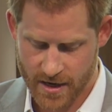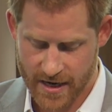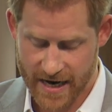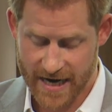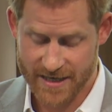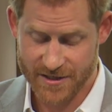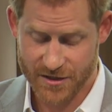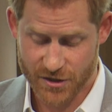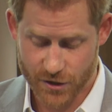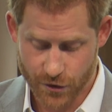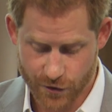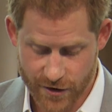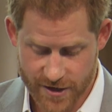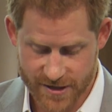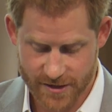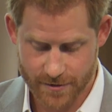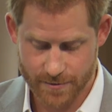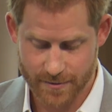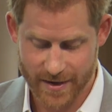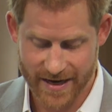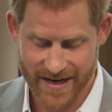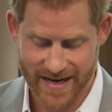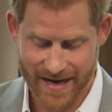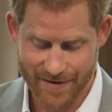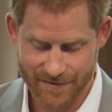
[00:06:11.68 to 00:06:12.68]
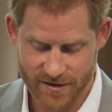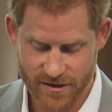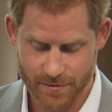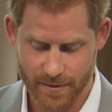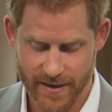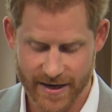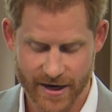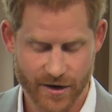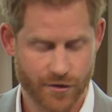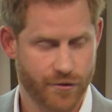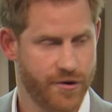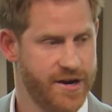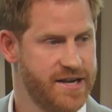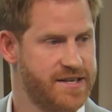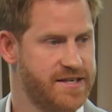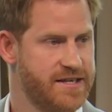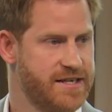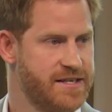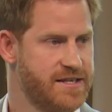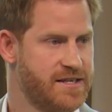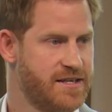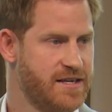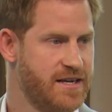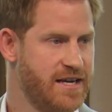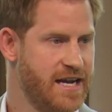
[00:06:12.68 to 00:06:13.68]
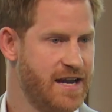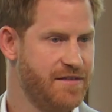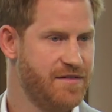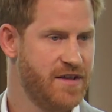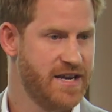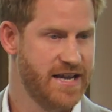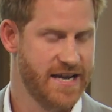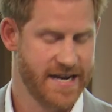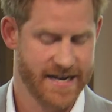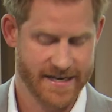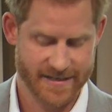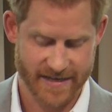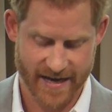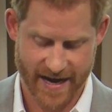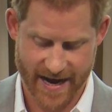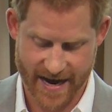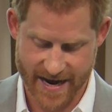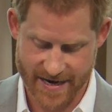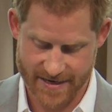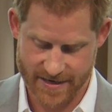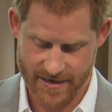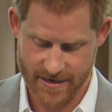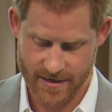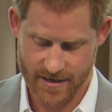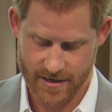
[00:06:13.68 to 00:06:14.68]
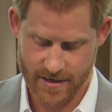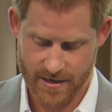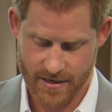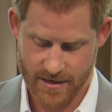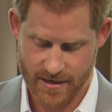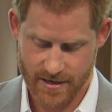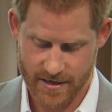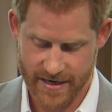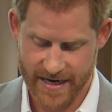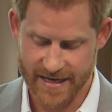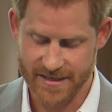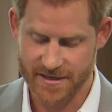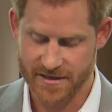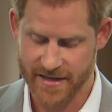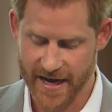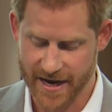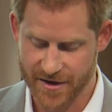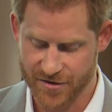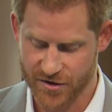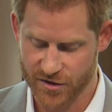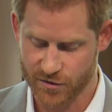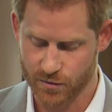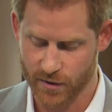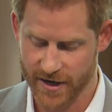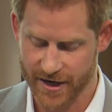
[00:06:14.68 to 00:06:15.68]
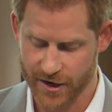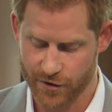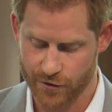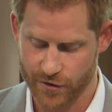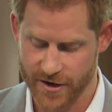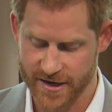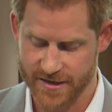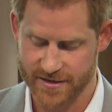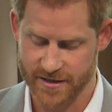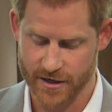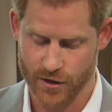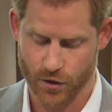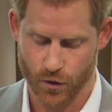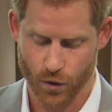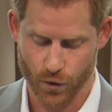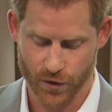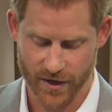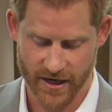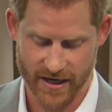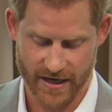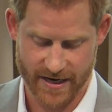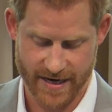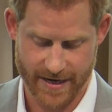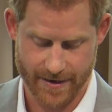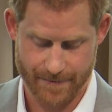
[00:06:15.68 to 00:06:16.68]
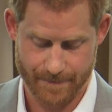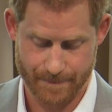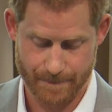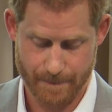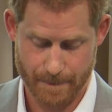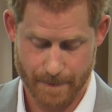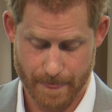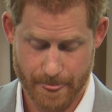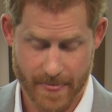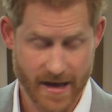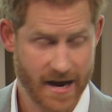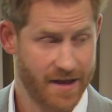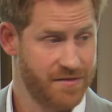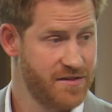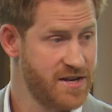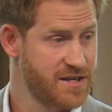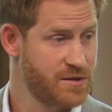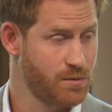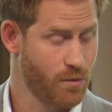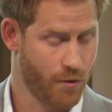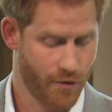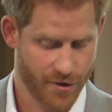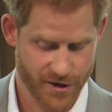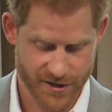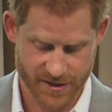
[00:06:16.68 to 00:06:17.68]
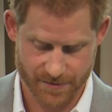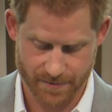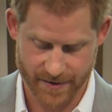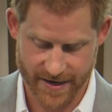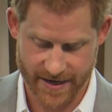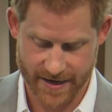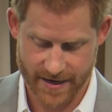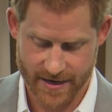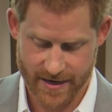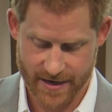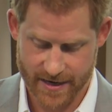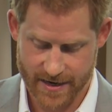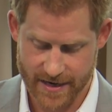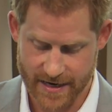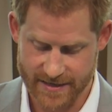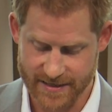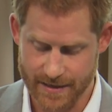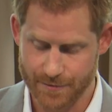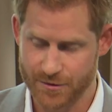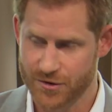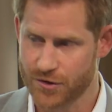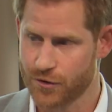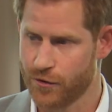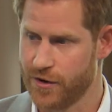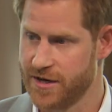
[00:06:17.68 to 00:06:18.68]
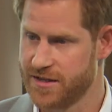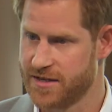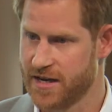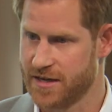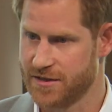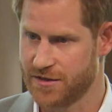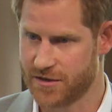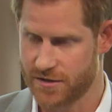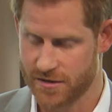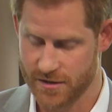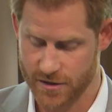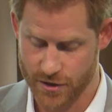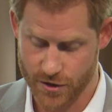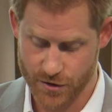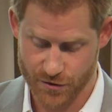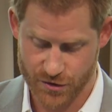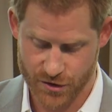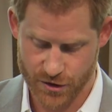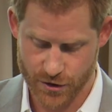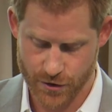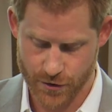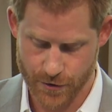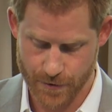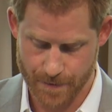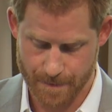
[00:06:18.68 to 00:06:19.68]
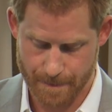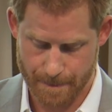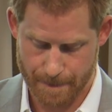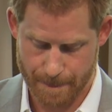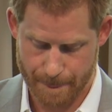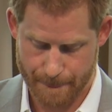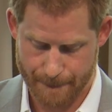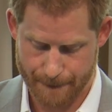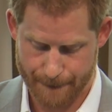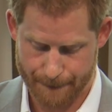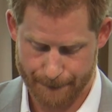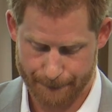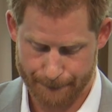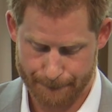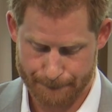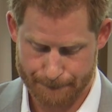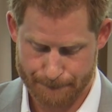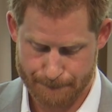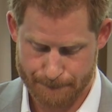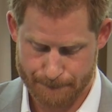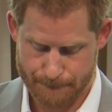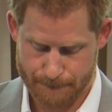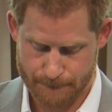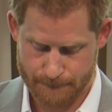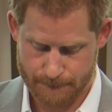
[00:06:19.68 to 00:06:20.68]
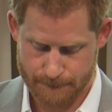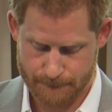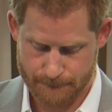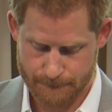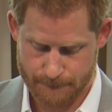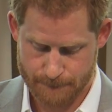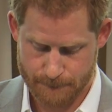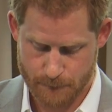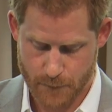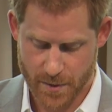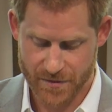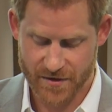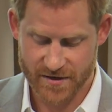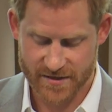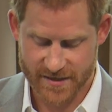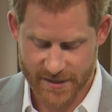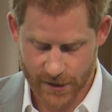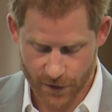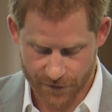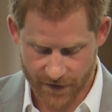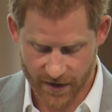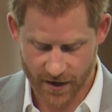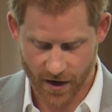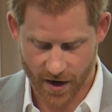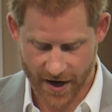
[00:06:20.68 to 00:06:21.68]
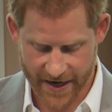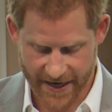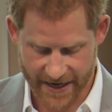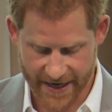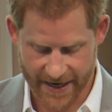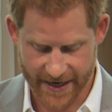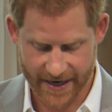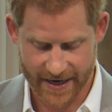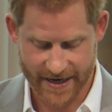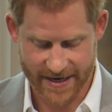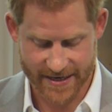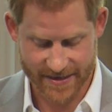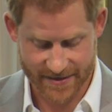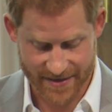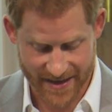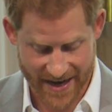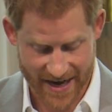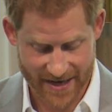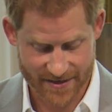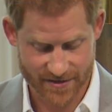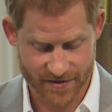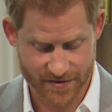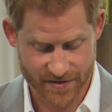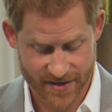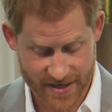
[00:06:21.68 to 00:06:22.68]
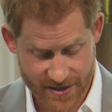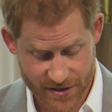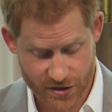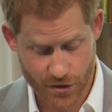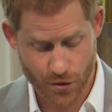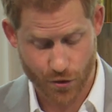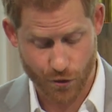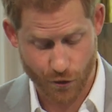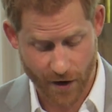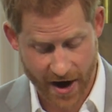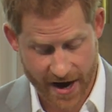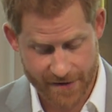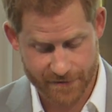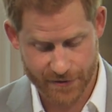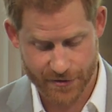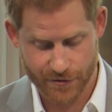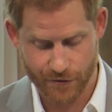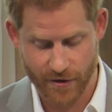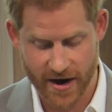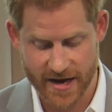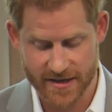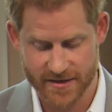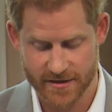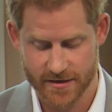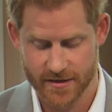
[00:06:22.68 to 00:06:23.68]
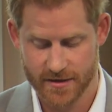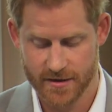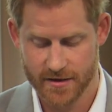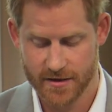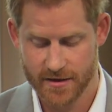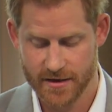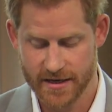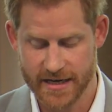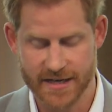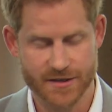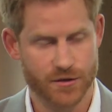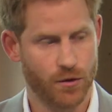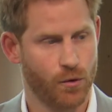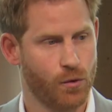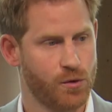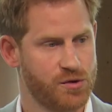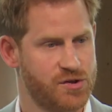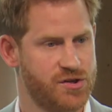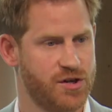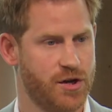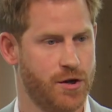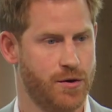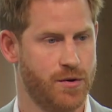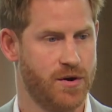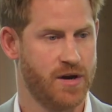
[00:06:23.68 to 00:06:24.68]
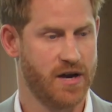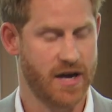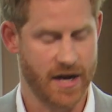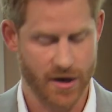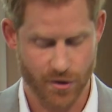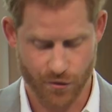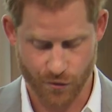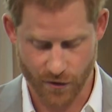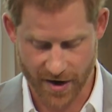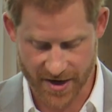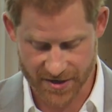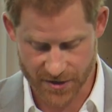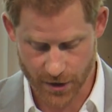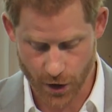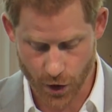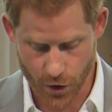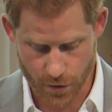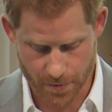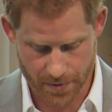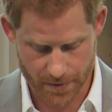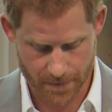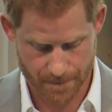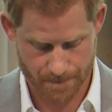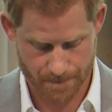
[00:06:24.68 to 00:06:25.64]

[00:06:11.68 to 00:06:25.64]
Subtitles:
As tourism inevitably increases in the years ahead, its dangers will increase accordingly. And this worries me, as I'm sure it does to you too. But the silver lining is that this grave threat is also a great hope.